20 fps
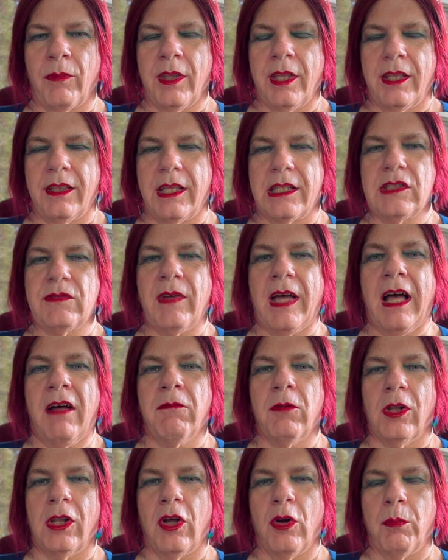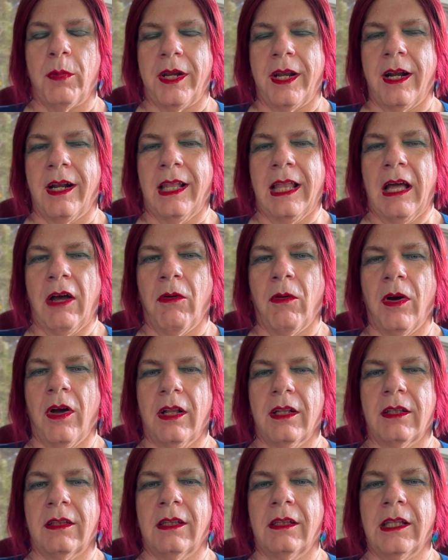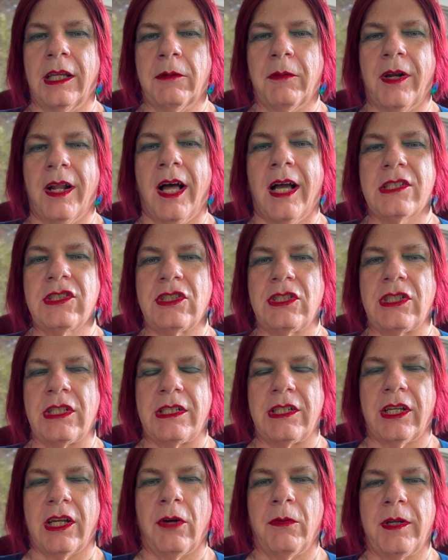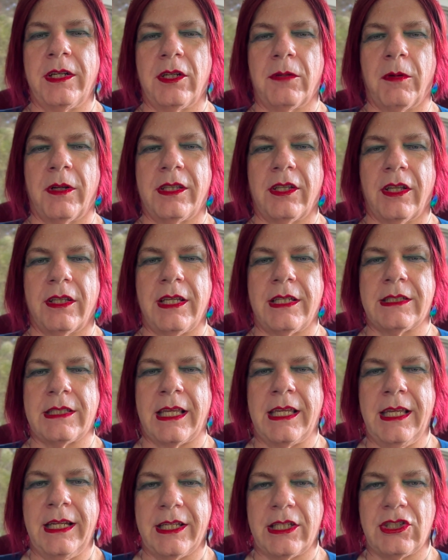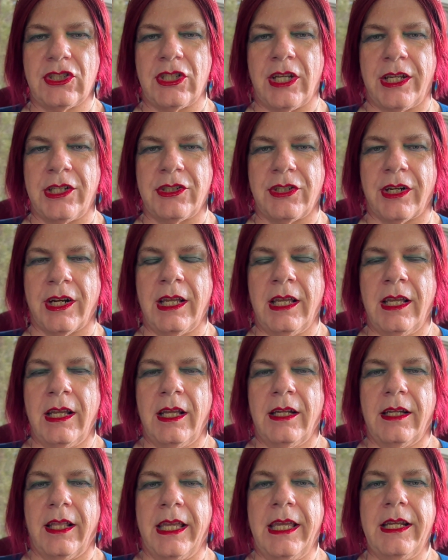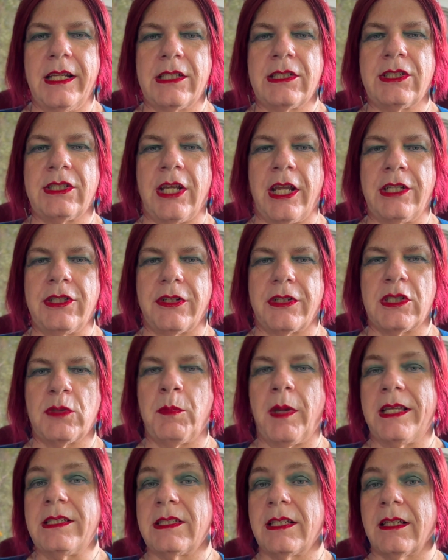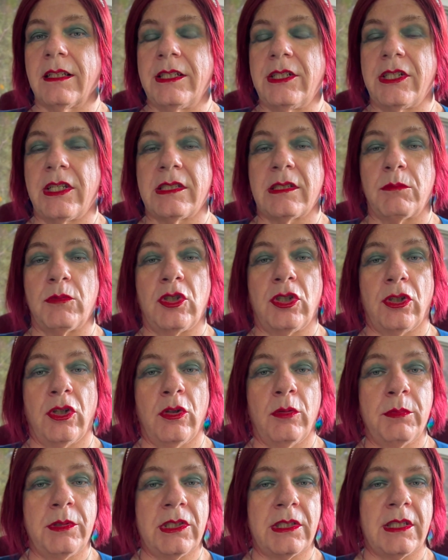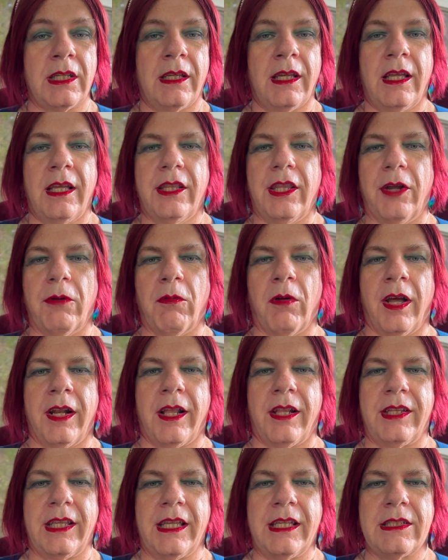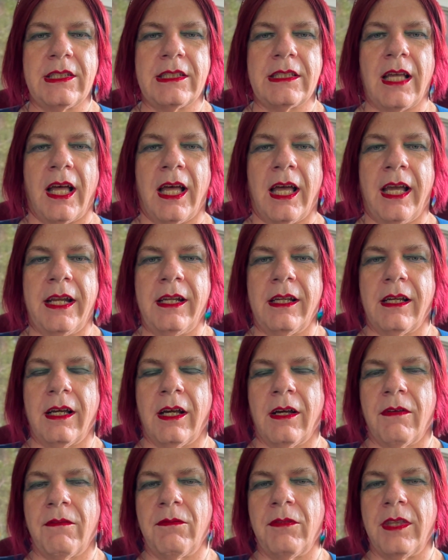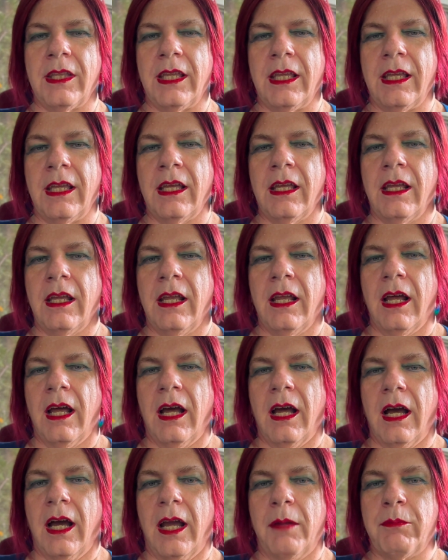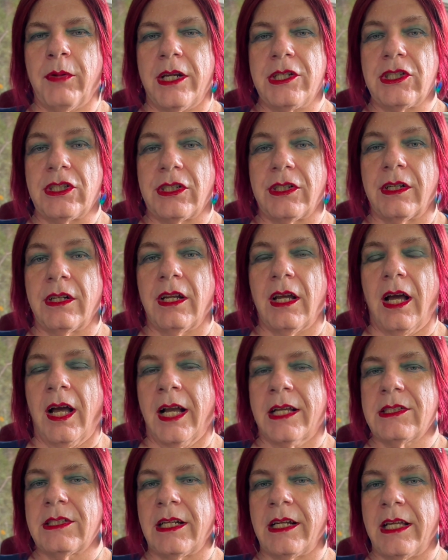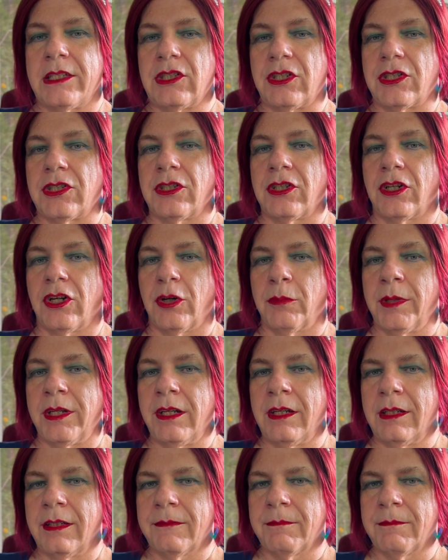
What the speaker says: this valve will open and allow liquid oxygen to go into what is the heat exchanger. The heat exchanger is basically just some tubes that run on the inside of the high-pressure oxidizer turbine